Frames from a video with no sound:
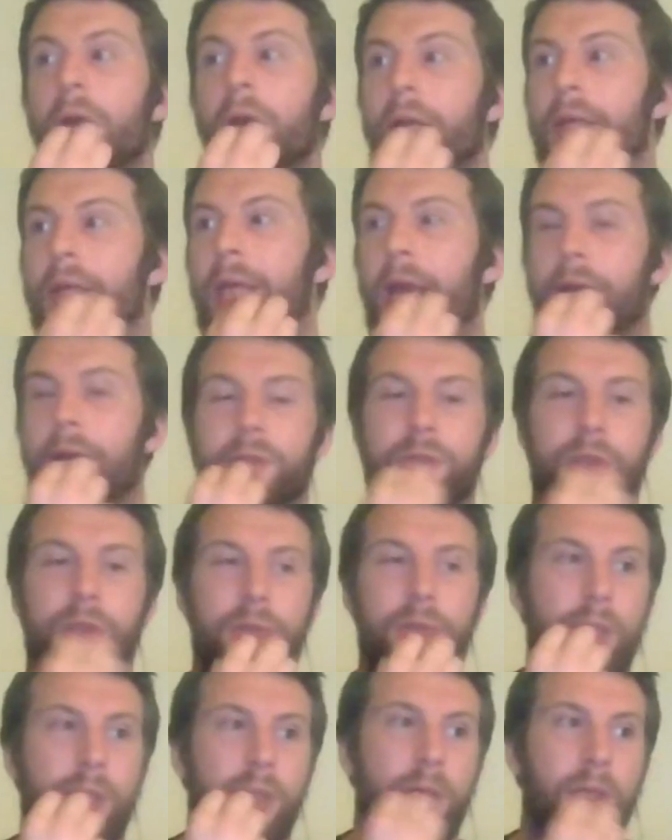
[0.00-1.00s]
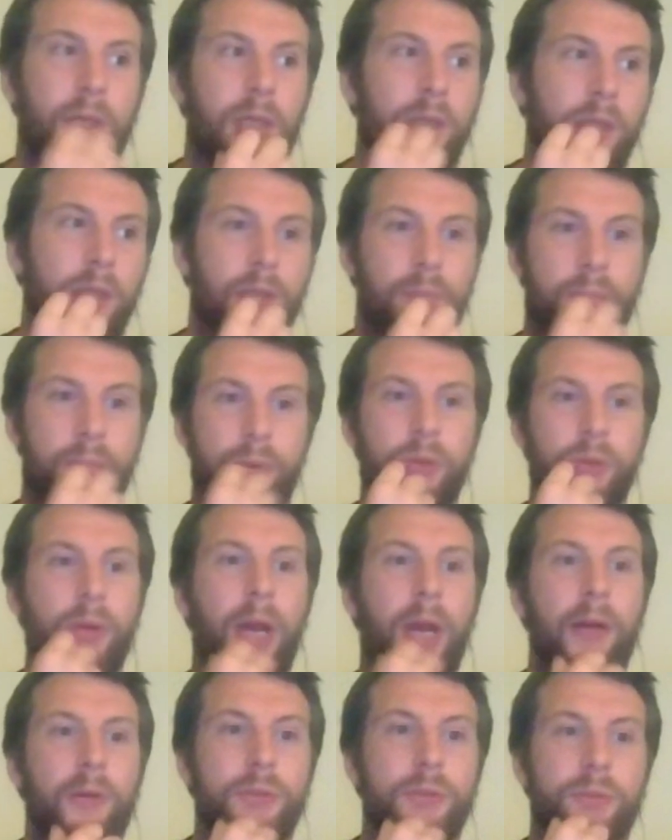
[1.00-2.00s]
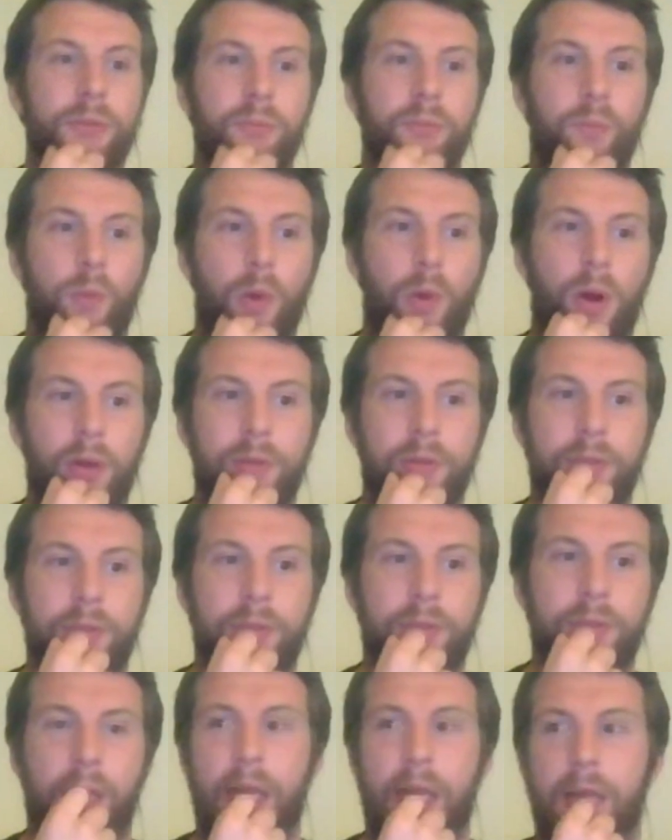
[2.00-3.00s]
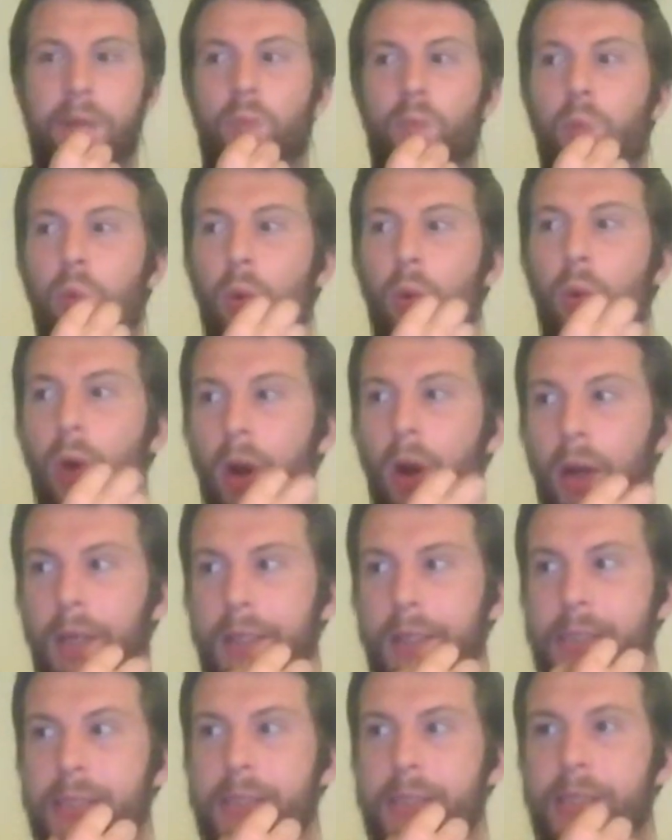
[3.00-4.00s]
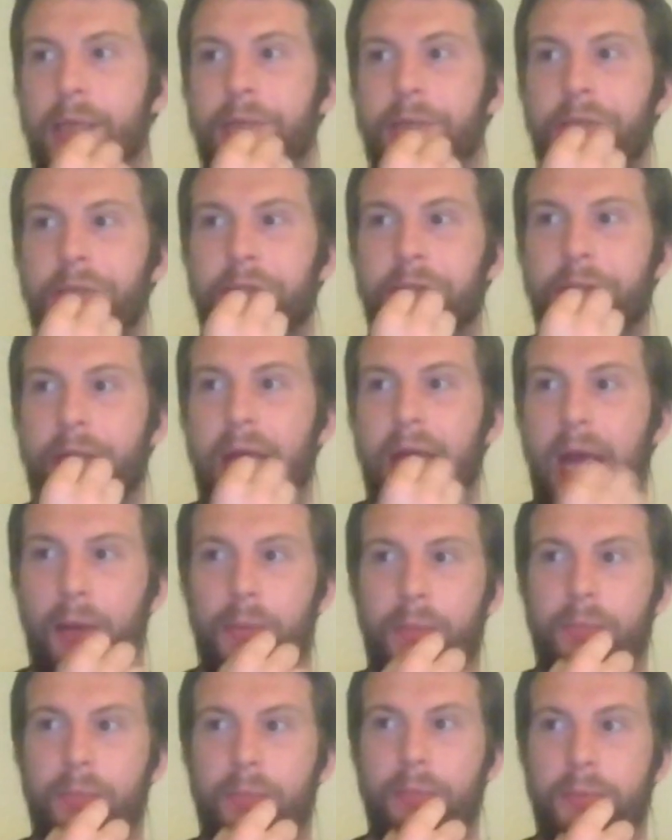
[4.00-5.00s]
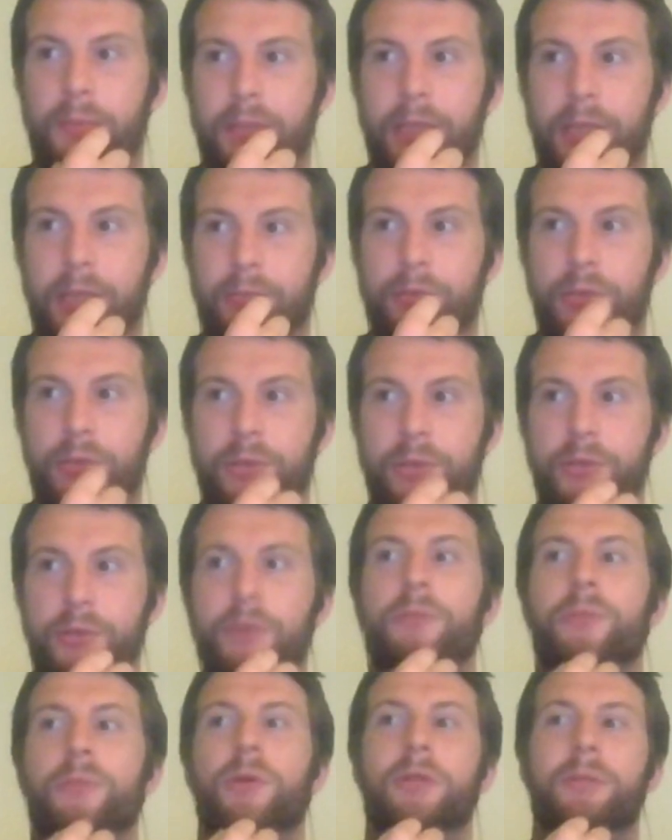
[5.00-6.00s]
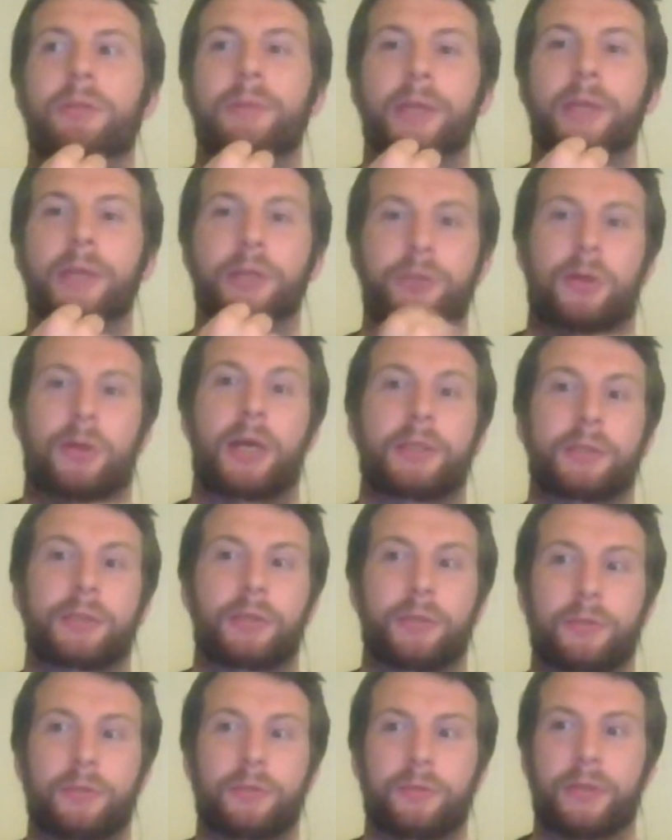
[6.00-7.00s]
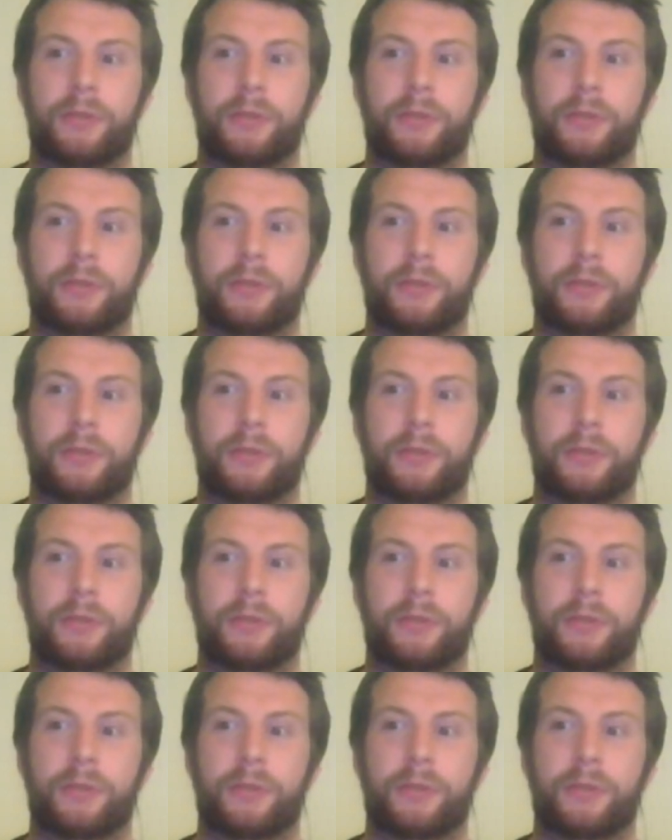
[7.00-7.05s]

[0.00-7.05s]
Yeah, so the Brewhouse was in what is essentially now deemed too small to be a dry store for a